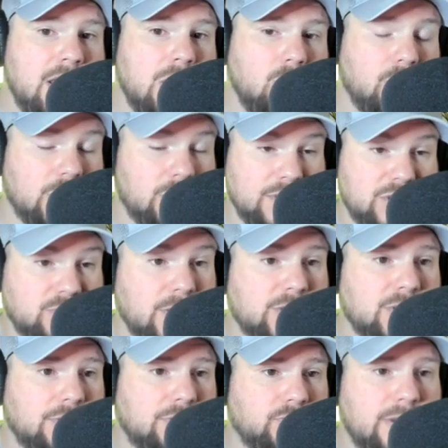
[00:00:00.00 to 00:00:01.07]
We're going to
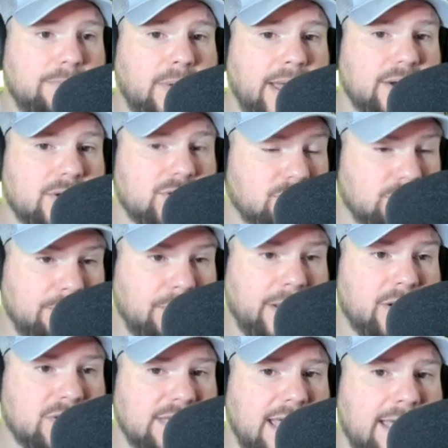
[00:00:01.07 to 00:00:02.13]
restructure 3
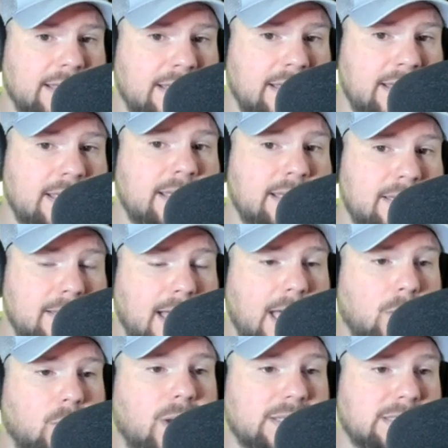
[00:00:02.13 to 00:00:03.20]
players that
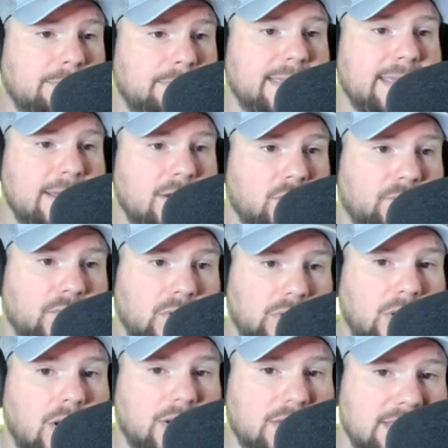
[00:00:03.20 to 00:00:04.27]
I want to be here for a
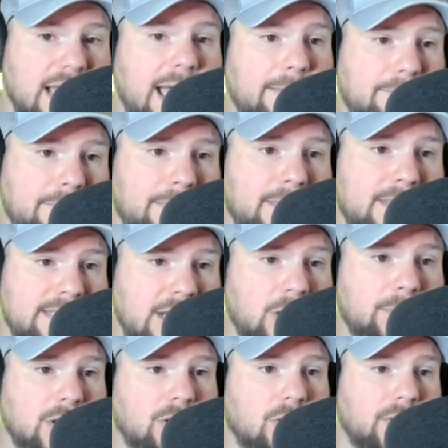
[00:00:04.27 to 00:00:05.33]
long time.
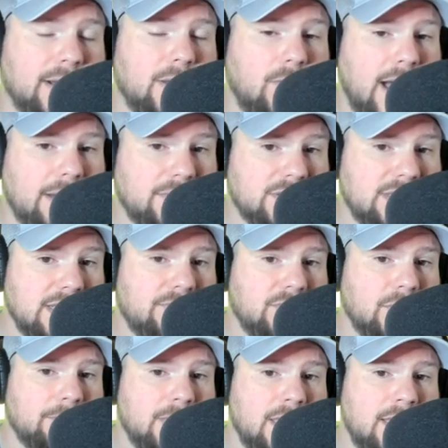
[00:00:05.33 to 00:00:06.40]
Terry McLaurin at wide
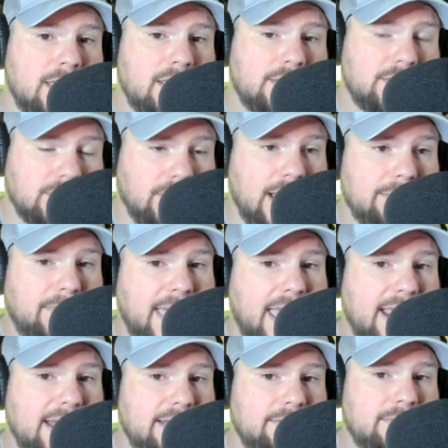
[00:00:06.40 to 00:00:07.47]
receiver, Daron
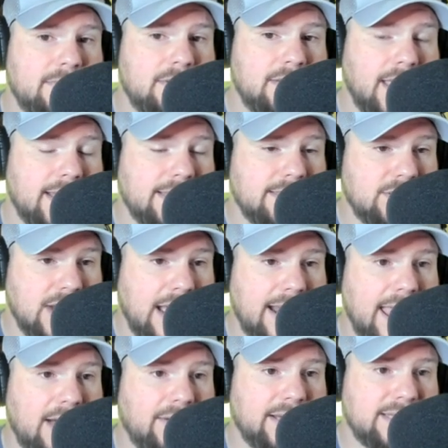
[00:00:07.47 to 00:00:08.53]
Payne, and John
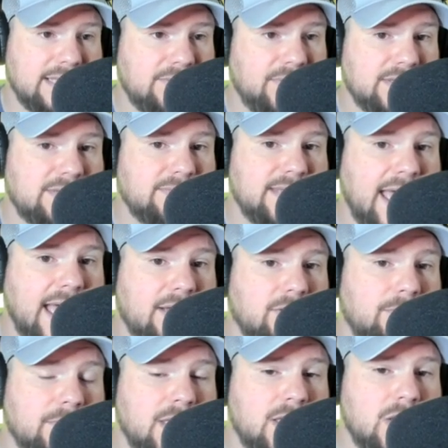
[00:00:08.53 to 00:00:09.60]
Allen at defensive
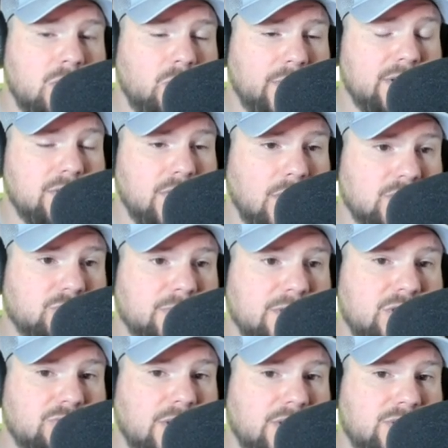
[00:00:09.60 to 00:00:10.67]
tackle. We do those
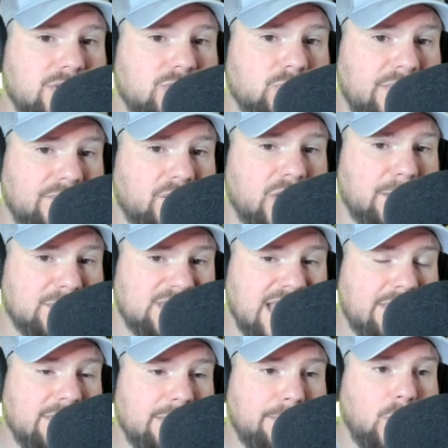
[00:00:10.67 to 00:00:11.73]
restructures. We free up
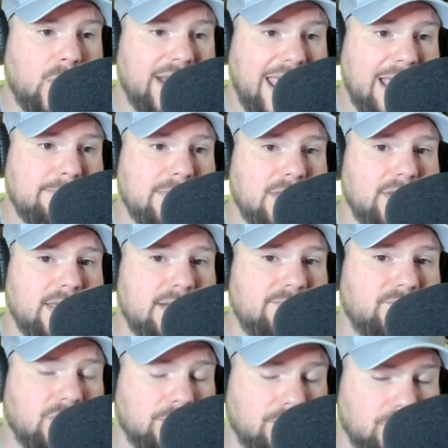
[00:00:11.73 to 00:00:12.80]
$7.8 million
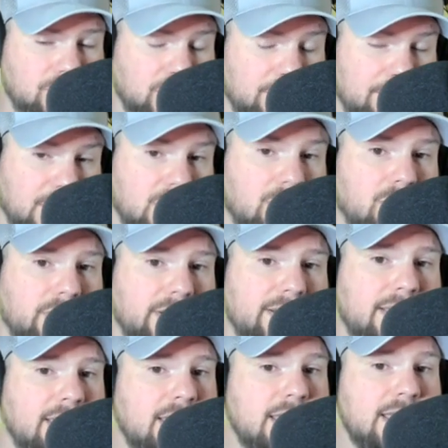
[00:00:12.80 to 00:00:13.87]
from McLaurin,
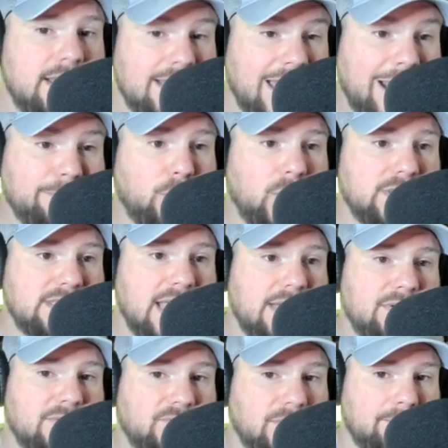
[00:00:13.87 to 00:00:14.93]

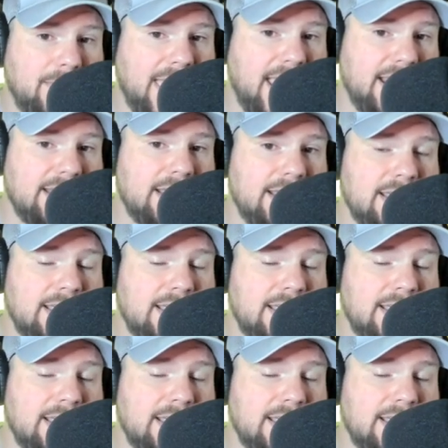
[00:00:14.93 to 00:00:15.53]
9.7 from Payne,